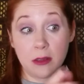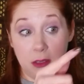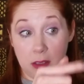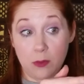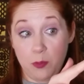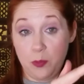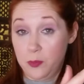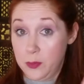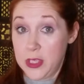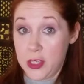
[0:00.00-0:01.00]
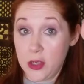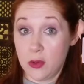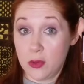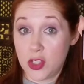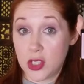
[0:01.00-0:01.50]
These are
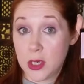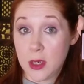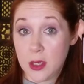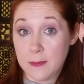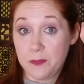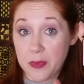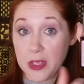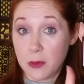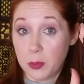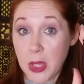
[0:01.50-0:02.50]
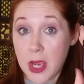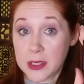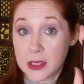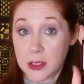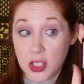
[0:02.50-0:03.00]
huge, you know,
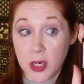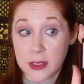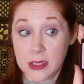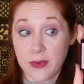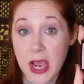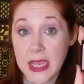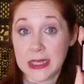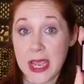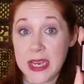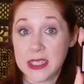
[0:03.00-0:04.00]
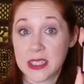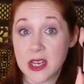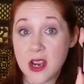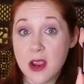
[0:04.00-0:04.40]
chunks of highlight,